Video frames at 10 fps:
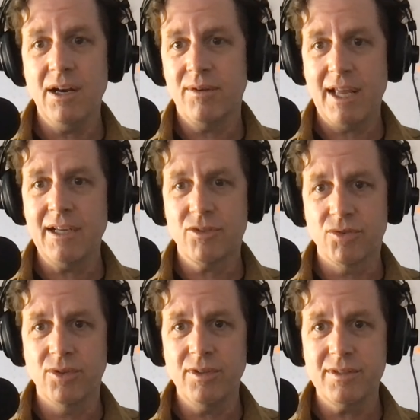kind of
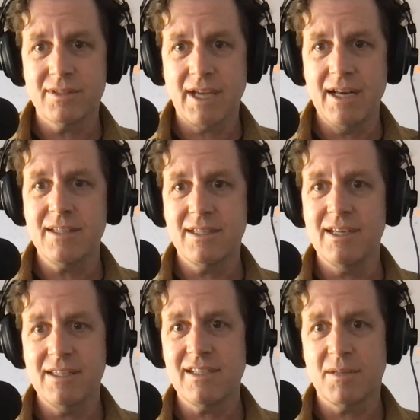cruel, kind of
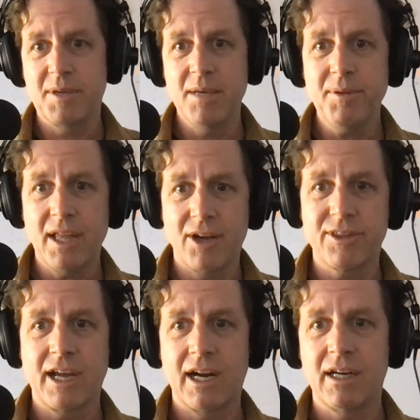sadistic people out
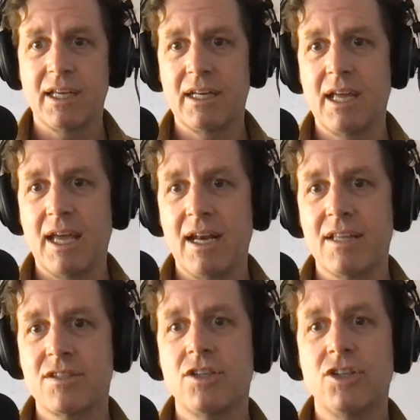there, and
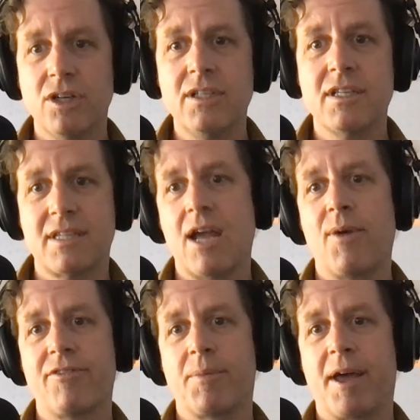it's good to stay
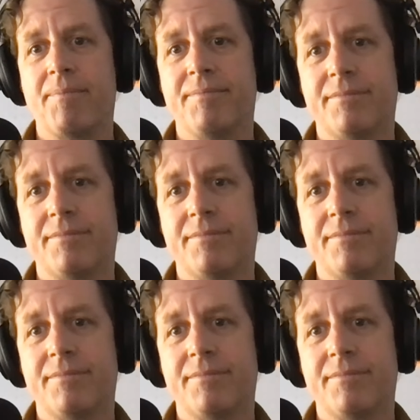away from them.